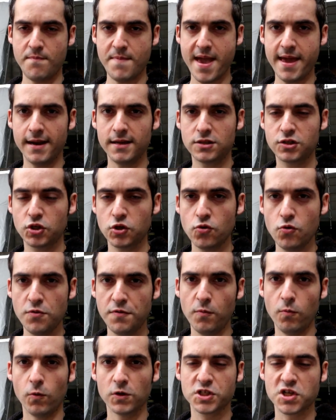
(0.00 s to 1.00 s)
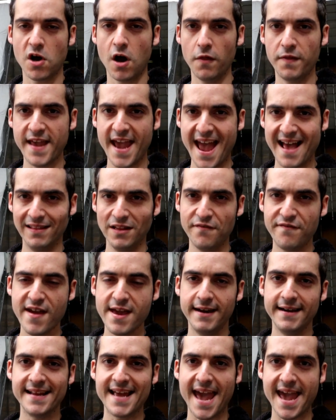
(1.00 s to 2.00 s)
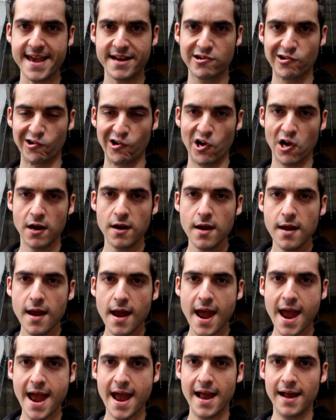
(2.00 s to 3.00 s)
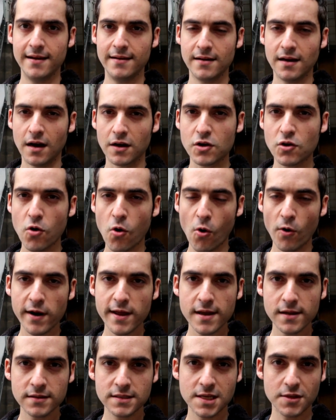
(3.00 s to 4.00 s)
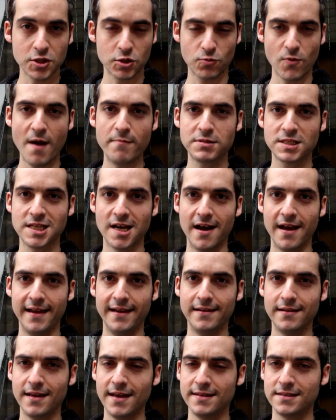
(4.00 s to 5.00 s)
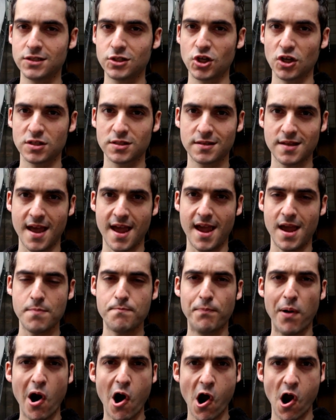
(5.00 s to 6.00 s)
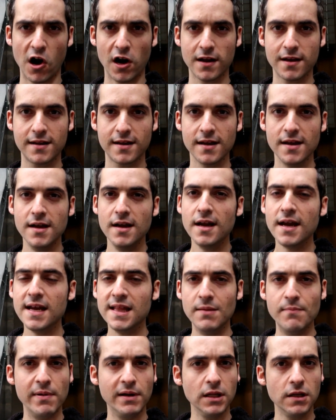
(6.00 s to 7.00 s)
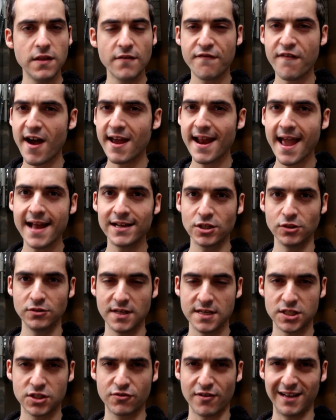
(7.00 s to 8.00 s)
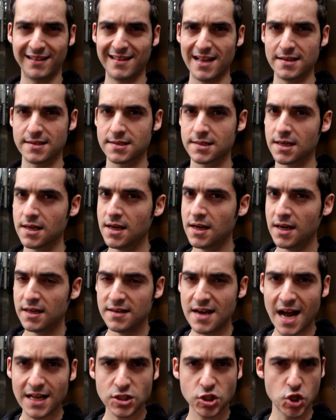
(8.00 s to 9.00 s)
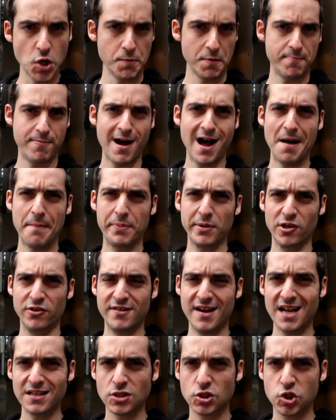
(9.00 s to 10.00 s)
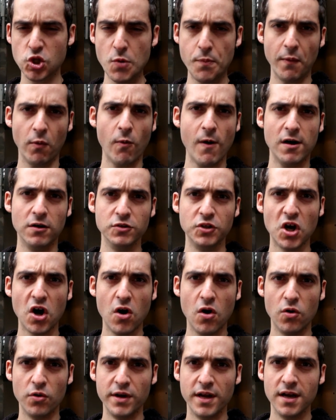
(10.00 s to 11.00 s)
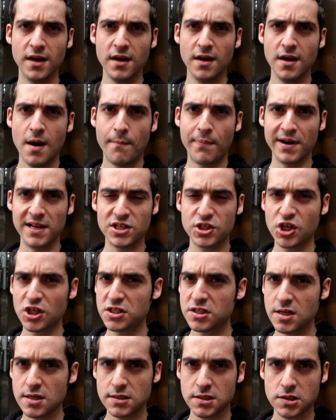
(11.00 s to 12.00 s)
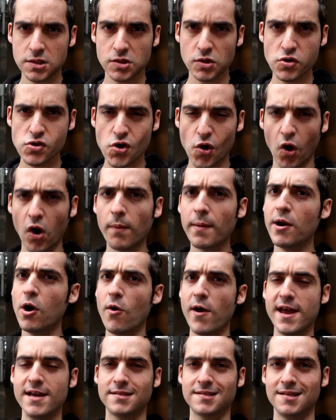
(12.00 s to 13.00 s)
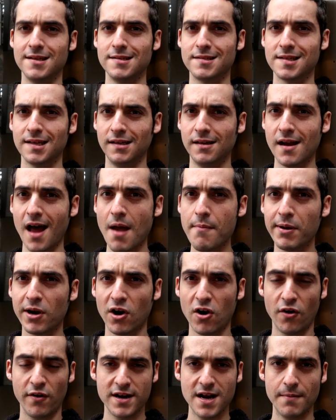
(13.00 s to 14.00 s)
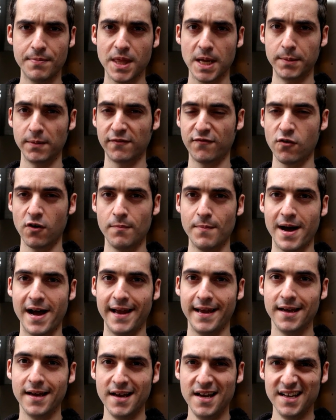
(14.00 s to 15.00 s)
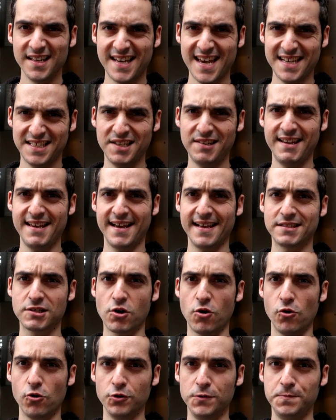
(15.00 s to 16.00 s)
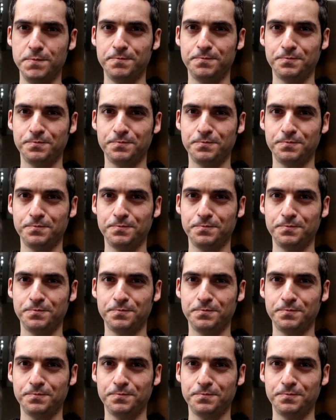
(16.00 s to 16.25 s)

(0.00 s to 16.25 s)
we made it to what's called the Elevated Acre, and according to this website, it's just a park in the middle of the financial district that's not super popular, not super well known, but it's just this urban oasis, and I better hurry up there before my quesadilla gets cold.